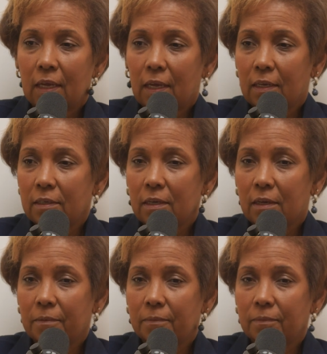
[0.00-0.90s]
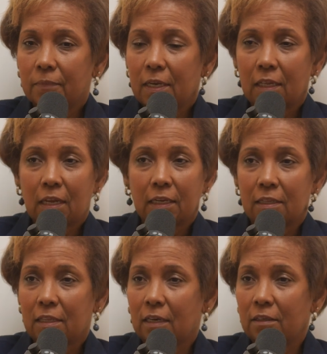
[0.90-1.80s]
And then I
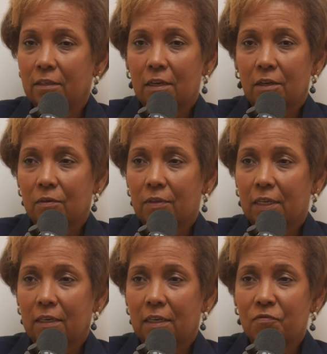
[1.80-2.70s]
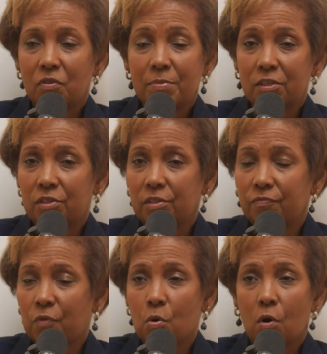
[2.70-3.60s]
get that
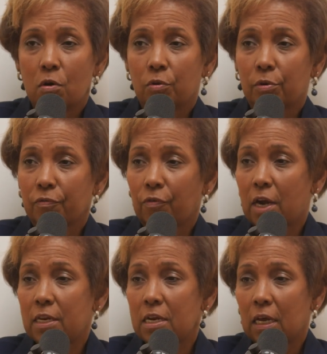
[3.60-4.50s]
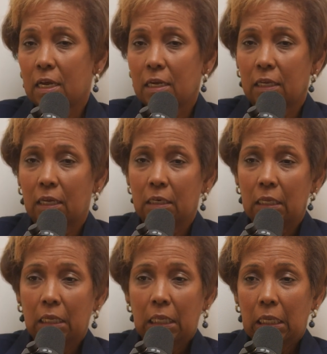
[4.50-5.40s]
infamous phone call on a Friday night at
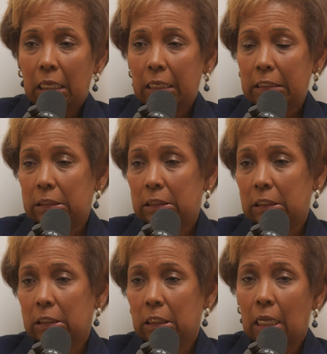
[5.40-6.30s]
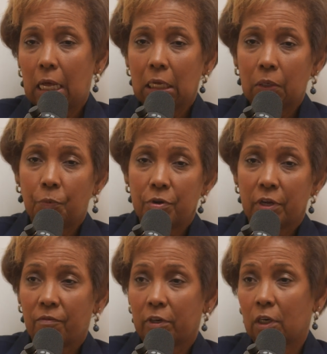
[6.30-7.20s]
like 6:00 when you're
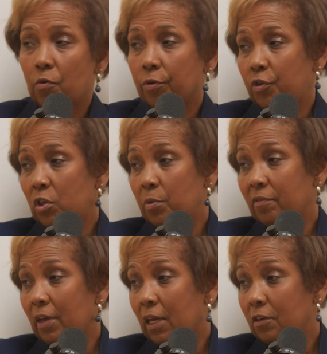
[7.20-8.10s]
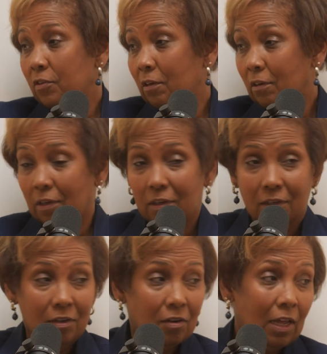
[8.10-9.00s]
getting ready to go on a 2-week vacation.
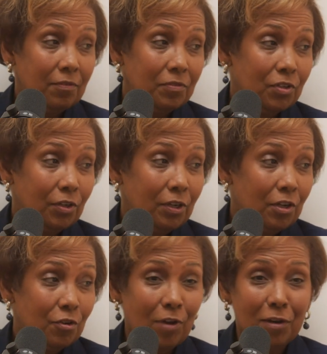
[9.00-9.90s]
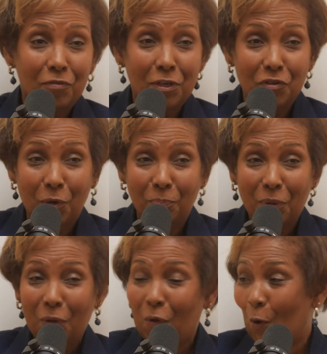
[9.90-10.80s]
Your life is good and you're trying to finish up
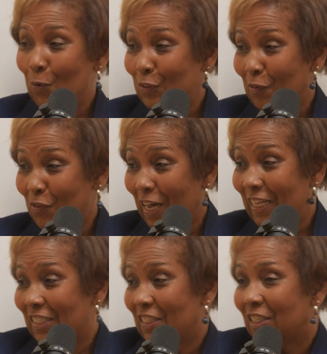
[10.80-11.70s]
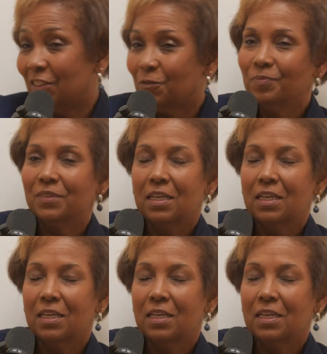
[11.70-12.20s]
all the stuff you got to get done.